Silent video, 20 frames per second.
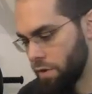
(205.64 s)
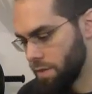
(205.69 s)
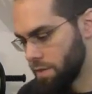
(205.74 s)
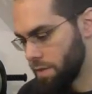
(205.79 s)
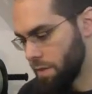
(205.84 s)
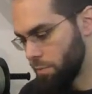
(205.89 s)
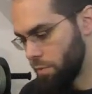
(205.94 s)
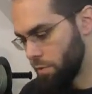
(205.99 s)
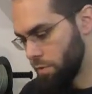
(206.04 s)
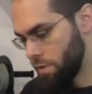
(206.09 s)

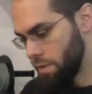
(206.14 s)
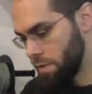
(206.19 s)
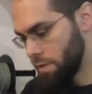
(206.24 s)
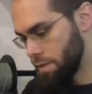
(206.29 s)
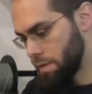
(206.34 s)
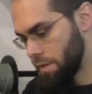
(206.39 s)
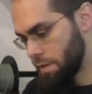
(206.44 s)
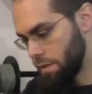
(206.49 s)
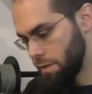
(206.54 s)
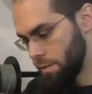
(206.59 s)
example,
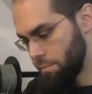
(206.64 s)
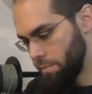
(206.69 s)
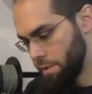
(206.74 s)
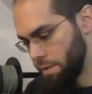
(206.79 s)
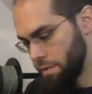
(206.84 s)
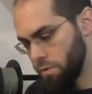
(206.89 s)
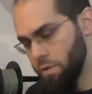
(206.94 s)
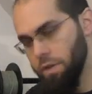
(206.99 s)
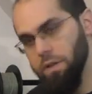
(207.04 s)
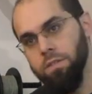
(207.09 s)
this
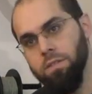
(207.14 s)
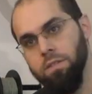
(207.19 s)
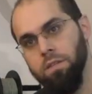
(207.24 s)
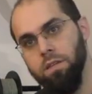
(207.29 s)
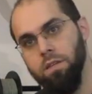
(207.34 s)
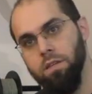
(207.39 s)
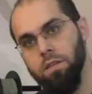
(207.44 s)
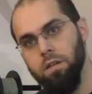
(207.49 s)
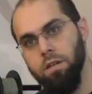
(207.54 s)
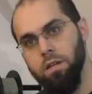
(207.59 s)
piece you can see
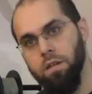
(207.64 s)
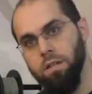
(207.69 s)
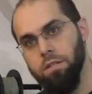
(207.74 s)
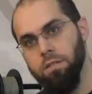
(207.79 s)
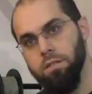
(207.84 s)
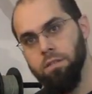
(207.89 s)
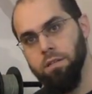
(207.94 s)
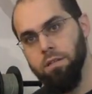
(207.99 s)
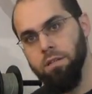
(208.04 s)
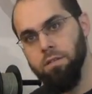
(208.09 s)
here,
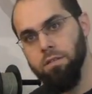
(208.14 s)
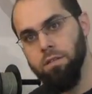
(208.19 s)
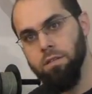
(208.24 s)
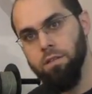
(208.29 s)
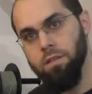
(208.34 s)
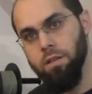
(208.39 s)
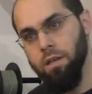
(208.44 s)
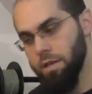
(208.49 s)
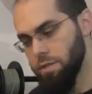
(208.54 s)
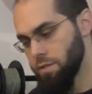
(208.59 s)
it's
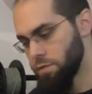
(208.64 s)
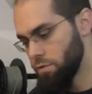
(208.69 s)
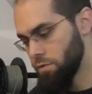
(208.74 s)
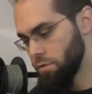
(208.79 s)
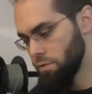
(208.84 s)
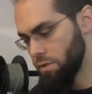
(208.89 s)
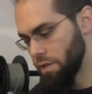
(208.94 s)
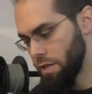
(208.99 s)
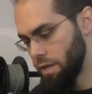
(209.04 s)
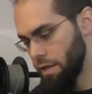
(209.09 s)
a
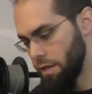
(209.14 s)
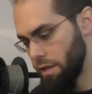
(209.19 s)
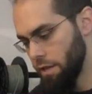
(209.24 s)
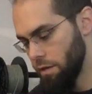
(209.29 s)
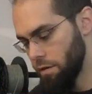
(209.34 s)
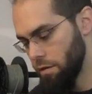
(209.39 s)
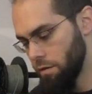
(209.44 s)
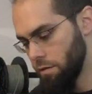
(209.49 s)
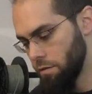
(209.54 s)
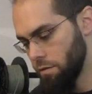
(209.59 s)
screw that I
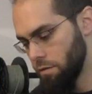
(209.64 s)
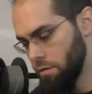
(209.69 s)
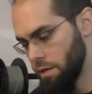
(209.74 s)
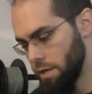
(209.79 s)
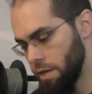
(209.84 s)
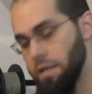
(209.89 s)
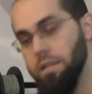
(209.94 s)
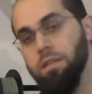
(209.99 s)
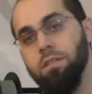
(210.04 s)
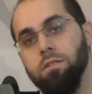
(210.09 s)
can
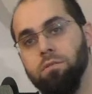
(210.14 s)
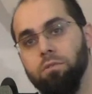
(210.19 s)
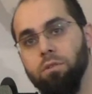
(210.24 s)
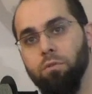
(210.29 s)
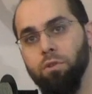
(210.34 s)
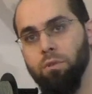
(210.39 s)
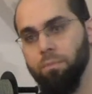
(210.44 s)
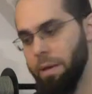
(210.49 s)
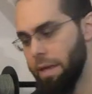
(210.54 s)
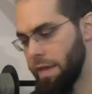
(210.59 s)
unscrew
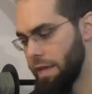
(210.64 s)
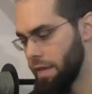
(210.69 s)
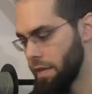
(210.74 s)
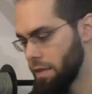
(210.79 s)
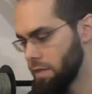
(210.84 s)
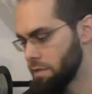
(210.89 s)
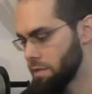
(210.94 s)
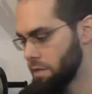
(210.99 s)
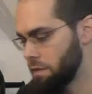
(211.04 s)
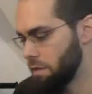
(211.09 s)
with my
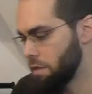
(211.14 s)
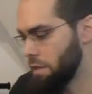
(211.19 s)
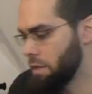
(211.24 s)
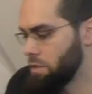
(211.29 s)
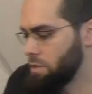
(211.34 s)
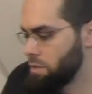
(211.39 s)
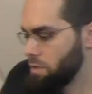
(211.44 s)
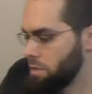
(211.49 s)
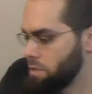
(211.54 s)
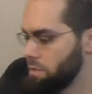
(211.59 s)
hands and then
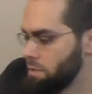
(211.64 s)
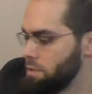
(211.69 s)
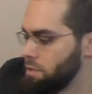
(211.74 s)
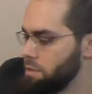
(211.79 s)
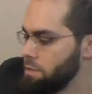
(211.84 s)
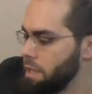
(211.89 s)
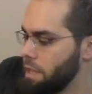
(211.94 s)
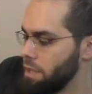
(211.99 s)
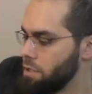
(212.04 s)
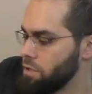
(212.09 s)
adjust the
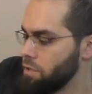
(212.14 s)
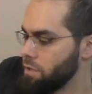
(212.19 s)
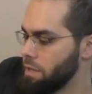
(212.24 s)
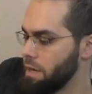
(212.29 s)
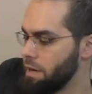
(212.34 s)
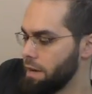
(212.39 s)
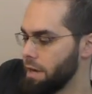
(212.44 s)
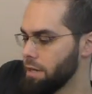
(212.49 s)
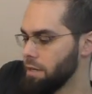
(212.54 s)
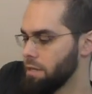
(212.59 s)
tension
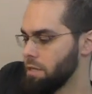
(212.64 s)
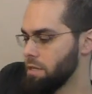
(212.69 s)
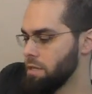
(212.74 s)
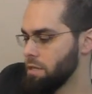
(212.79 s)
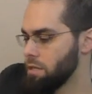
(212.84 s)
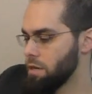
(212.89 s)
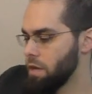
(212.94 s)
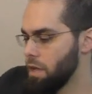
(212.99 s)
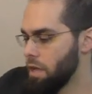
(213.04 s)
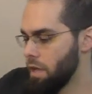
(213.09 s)
directly
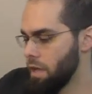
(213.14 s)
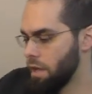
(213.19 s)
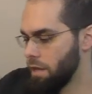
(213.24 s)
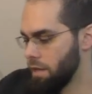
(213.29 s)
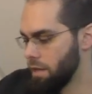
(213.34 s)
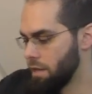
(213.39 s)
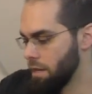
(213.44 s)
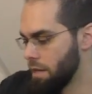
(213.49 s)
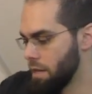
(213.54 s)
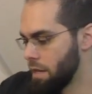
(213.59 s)
here, and
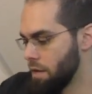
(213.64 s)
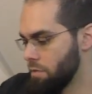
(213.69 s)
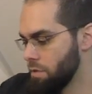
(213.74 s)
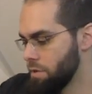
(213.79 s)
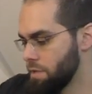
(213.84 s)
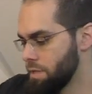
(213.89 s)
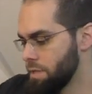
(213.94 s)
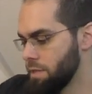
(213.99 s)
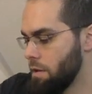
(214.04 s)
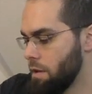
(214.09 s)
I can now
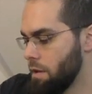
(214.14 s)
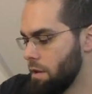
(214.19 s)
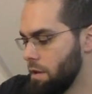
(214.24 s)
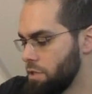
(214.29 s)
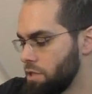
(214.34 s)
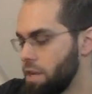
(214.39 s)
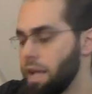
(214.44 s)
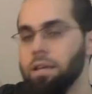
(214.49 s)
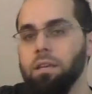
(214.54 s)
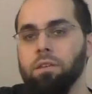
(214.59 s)

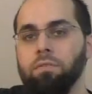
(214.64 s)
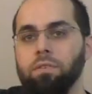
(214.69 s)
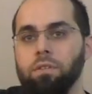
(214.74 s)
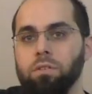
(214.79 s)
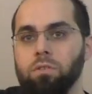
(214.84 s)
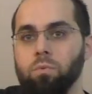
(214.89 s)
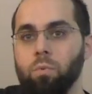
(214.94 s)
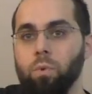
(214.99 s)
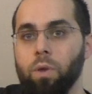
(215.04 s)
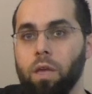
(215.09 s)
check if
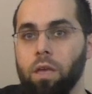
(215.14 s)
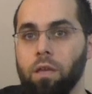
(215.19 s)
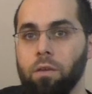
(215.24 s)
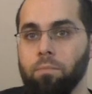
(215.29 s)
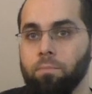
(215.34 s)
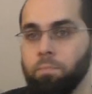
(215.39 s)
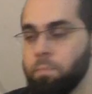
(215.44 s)
it's okay.